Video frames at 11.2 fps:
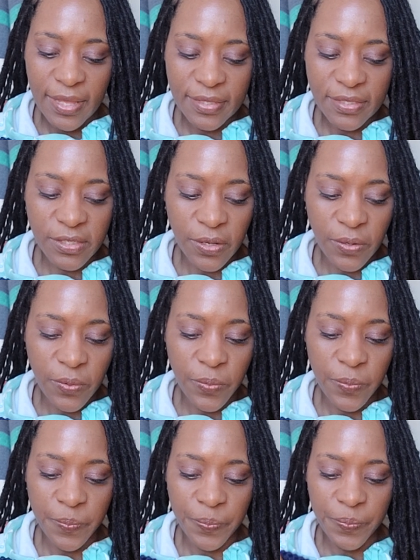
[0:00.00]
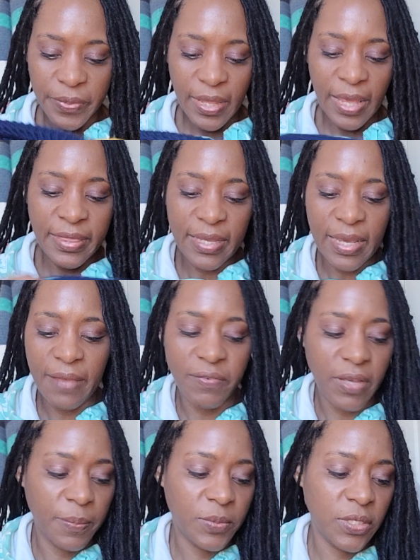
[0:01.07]
So I think I've
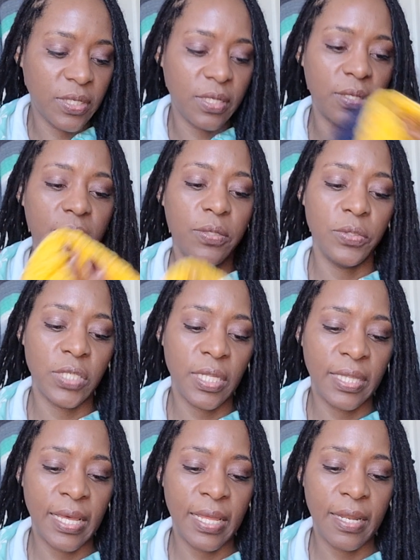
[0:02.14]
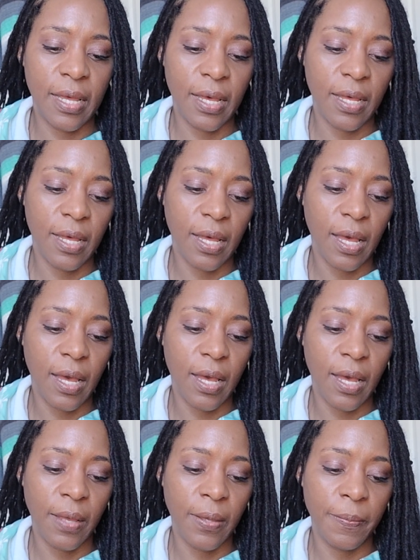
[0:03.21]
come to the conclusion that
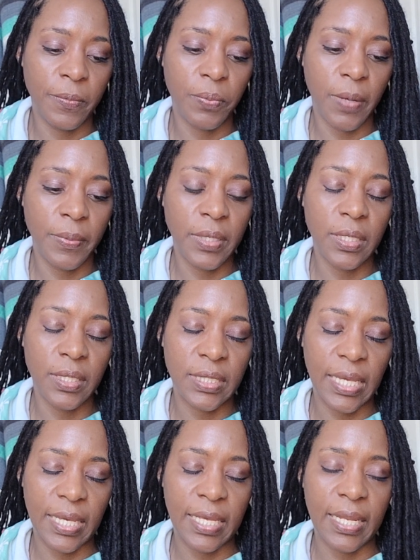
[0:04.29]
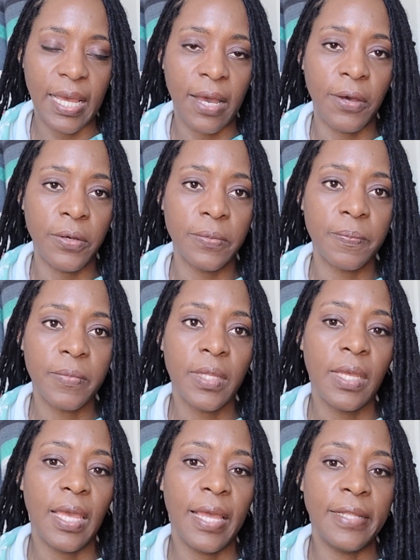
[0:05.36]
I'm probably going to take it out
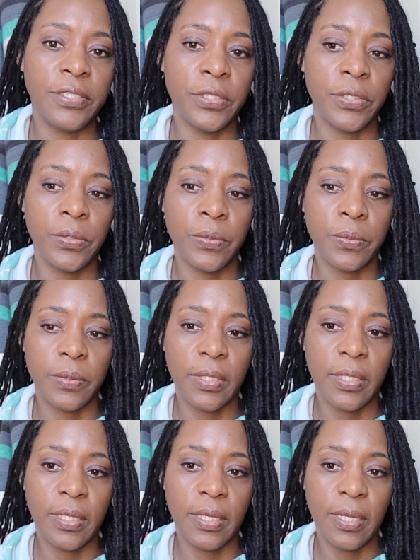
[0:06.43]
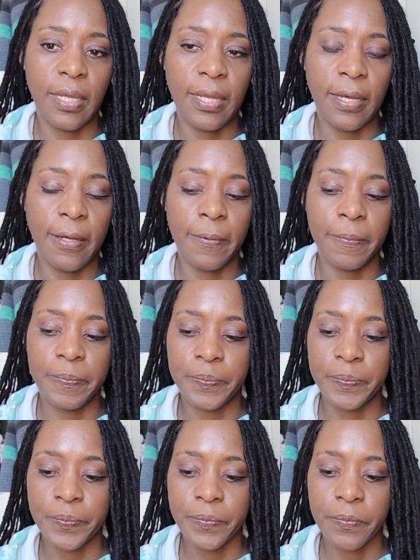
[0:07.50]
and do
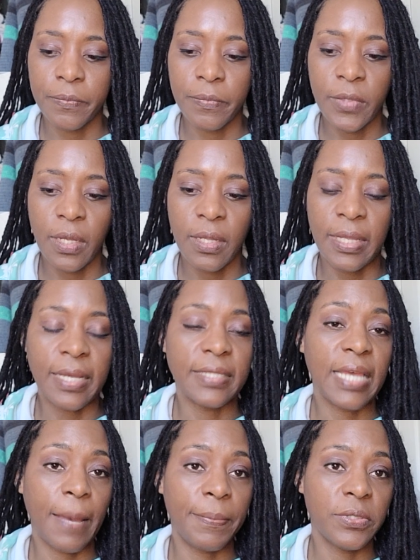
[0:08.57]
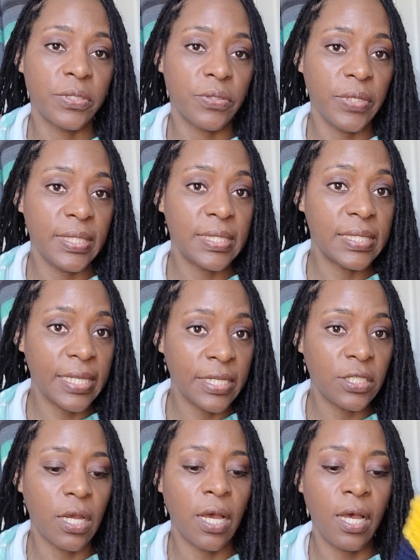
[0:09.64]
like a tapestry
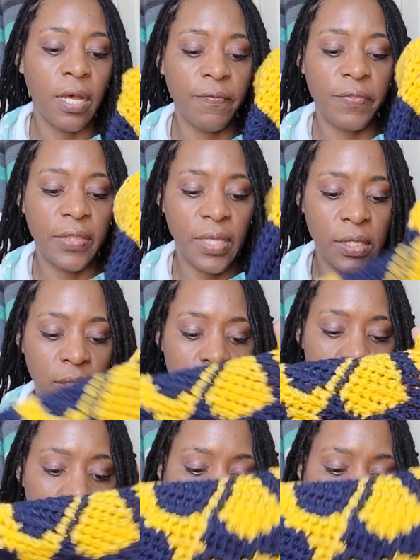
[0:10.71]
stitch of this